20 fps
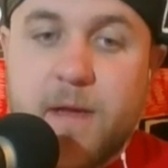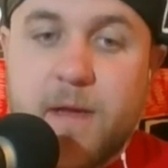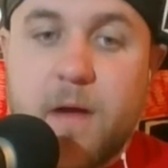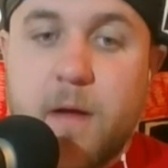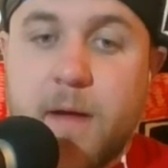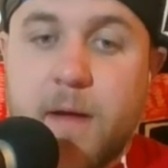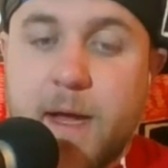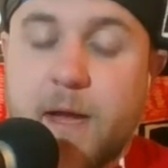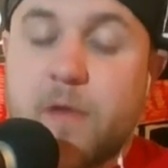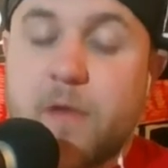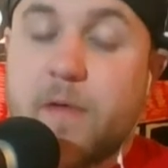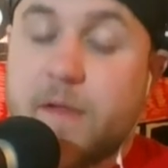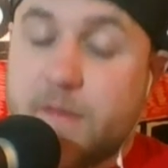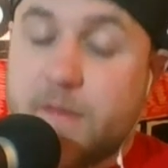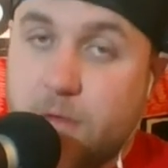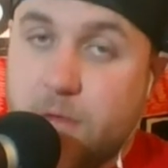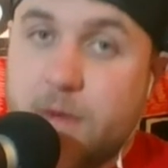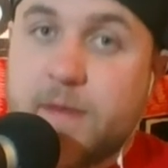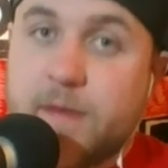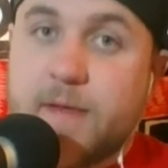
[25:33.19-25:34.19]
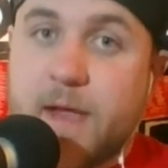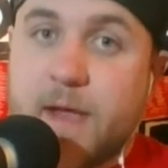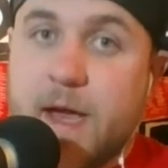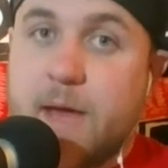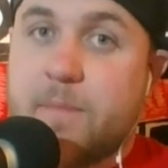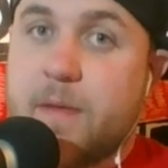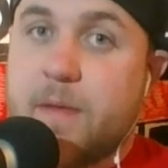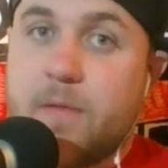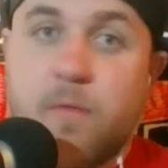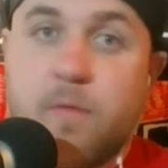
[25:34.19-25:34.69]
and Gargano is going to
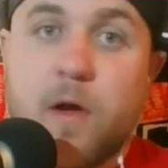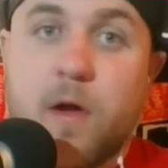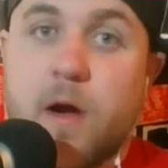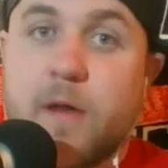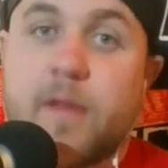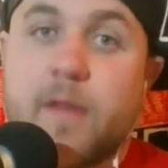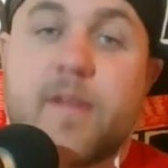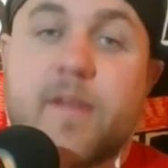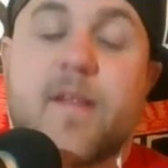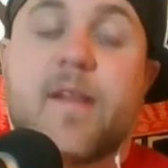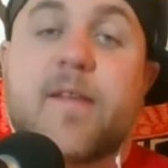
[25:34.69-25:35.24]
happen regardless.